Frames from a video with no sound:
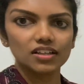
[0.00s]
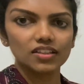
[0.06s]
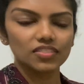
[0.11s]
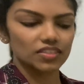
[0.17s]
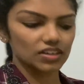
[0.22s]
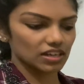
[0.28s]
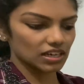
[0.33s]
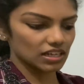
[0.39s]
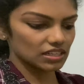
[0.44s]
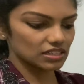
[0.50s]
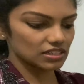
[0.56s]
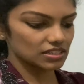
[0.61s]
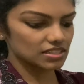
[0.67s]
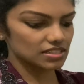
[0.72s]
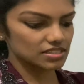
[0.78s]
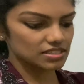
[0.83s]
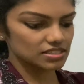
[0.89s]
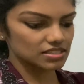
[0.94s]
The color
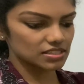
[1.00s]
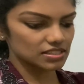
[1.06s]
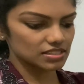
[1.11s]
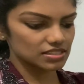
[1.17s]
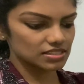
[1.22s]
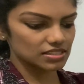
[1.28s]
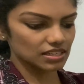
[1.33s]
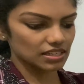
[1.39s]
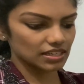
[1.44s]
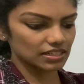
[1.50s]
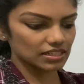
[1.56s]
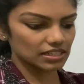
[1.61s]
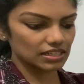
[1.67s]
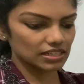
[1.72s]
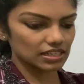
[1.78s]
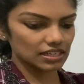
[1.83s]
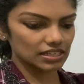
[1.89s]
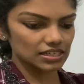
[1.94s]
is slightly
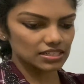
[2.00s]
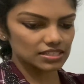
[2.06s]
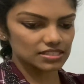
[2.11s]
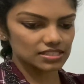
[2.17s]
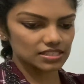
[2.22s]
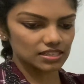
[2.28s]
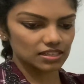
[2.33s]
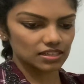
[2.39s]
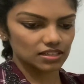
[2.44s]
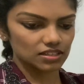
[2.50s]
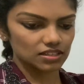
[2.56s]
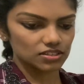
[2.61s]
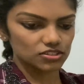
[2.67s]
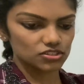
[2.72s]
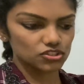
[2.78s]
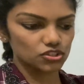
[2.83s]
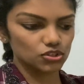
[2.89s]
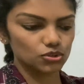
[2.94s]
light,
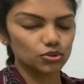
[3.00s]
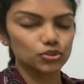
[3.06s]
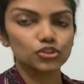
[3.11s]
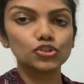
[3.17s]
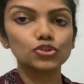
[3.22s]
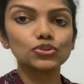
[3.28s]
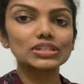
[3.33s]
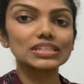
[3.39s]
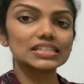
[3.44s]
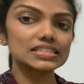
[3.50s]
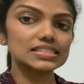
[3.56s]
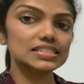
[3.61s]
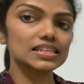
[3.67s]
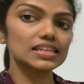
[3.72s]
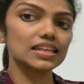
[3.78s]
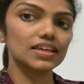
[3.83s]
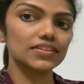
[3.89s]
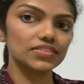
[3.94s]
So you need to
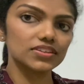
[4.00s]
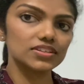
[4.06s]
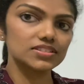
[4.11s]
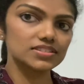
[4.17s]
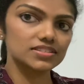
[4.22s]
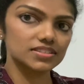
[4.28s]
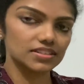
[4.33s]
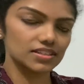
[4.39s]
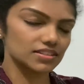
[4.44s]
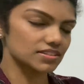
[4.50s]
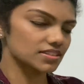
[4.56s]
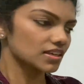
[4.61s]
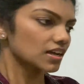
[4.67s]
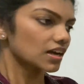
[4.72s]
let this sit.